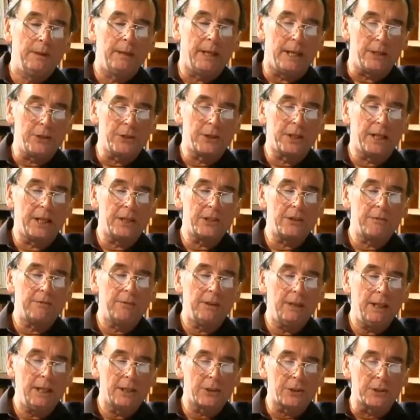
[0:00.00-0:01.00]
Education
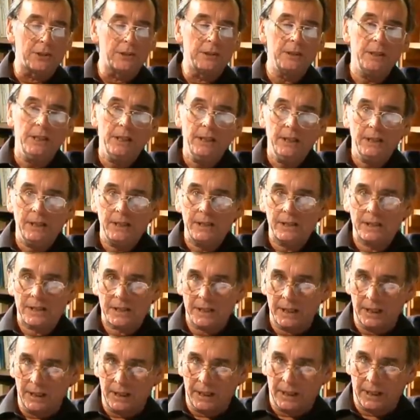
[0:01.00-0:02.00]
for Leisure,
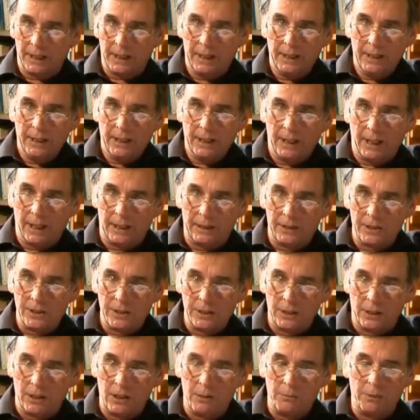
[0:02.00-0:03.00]
Stealing and
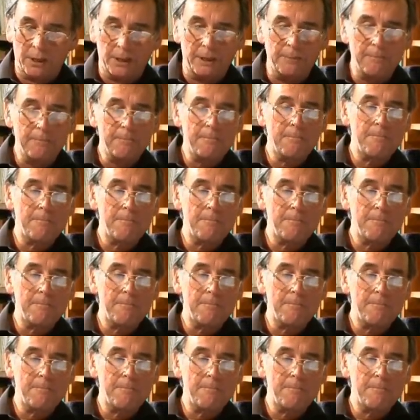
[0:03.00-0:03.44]
Salome.